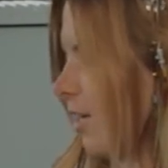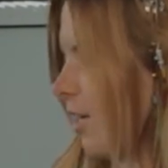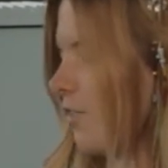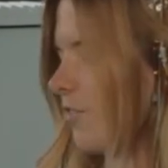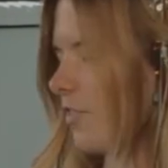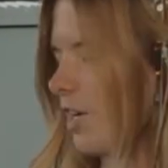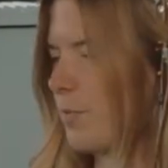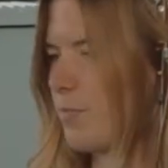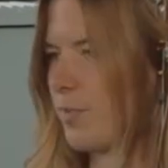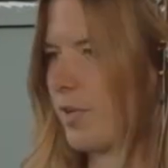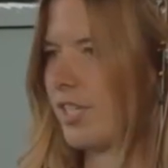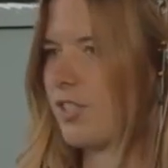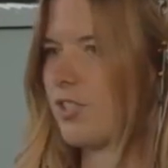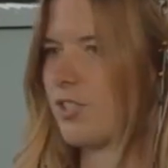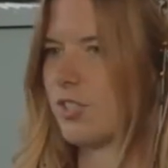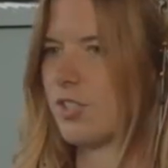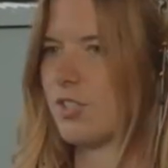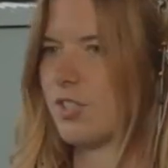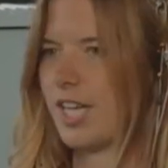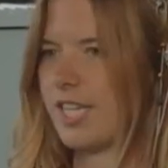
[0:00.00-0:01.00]
low
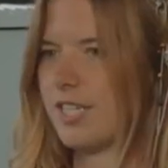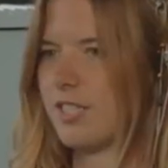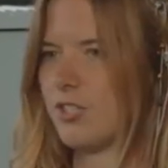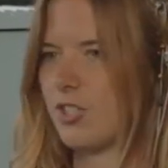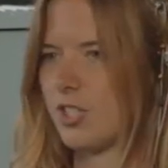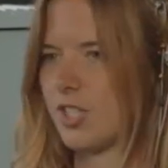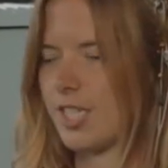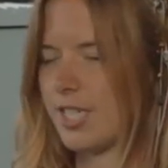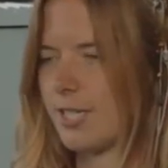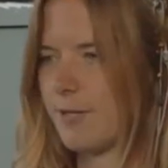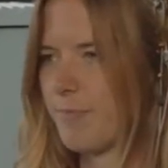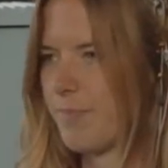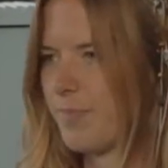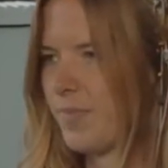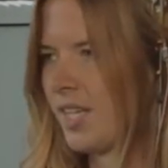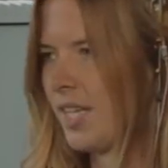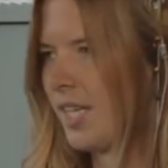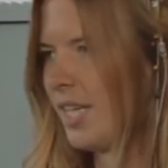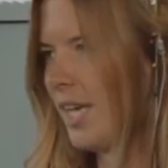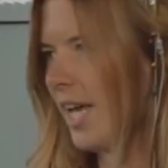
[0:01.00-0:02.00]
vibrational energy.
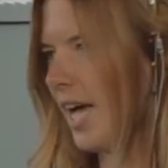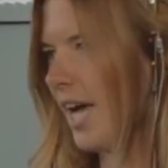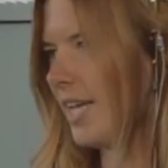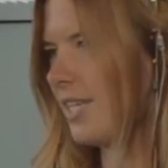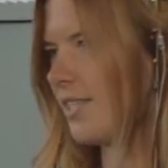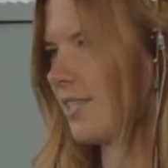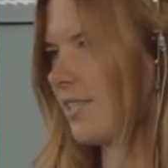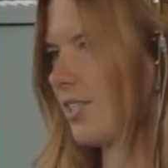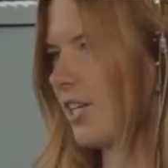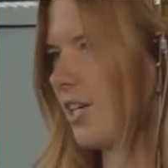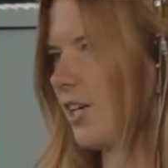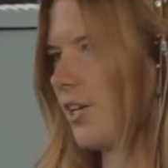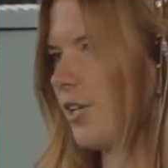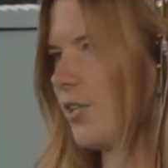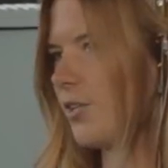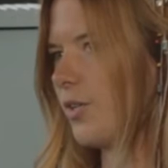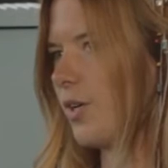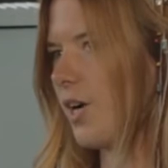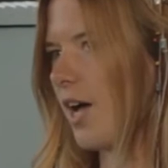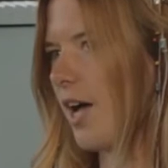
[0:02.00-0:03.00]
And
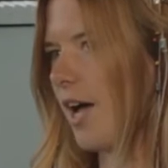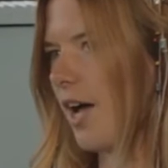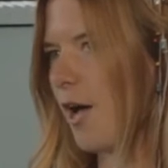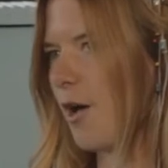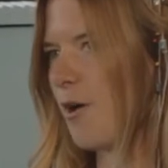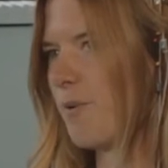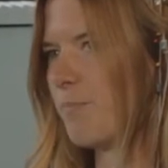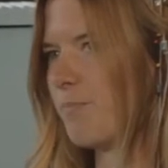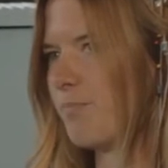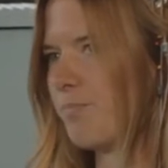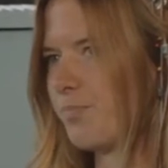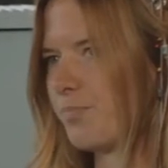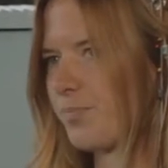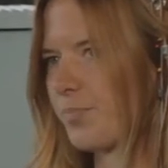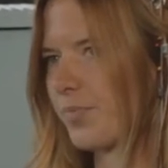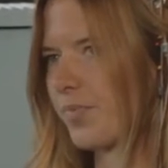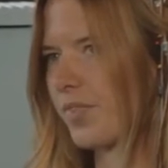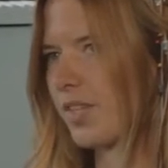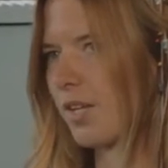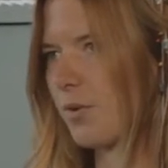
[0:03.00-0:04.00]

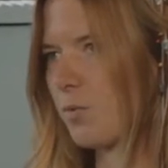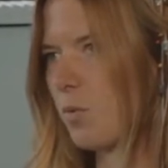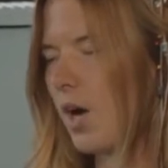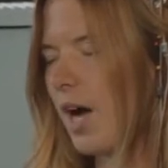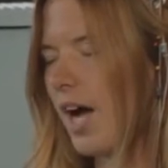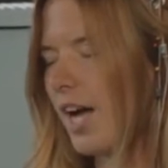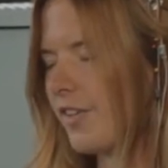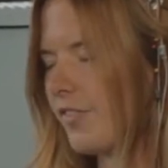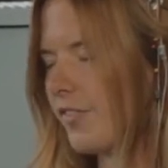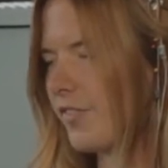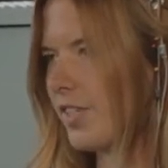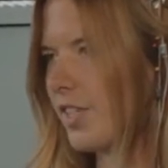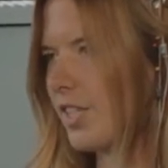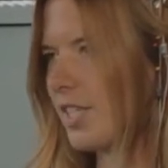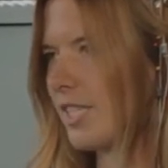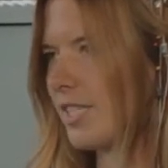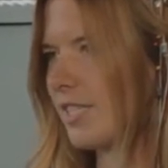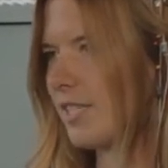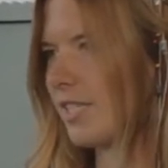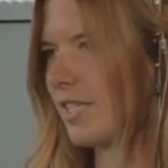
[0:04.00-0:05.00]
so what I
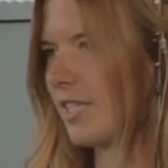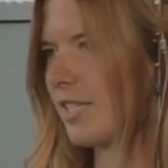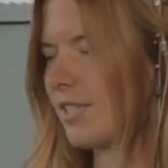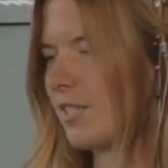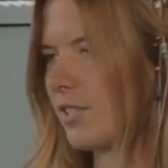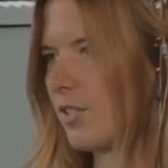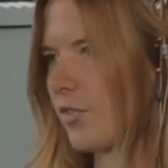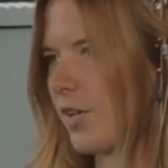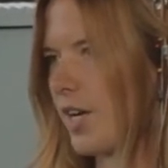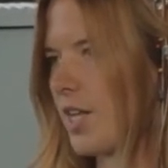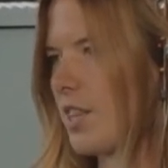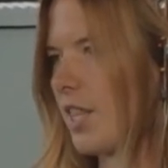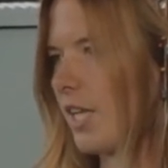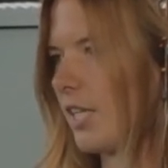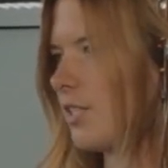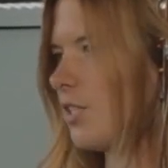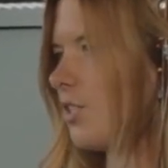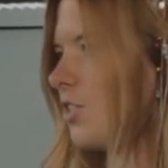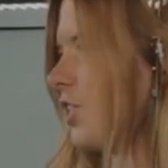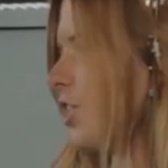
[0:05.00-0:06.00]
feel is a great
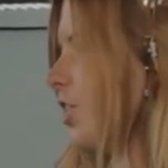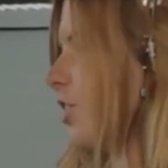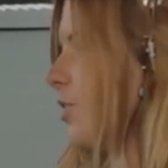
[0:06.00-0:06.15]
thing to do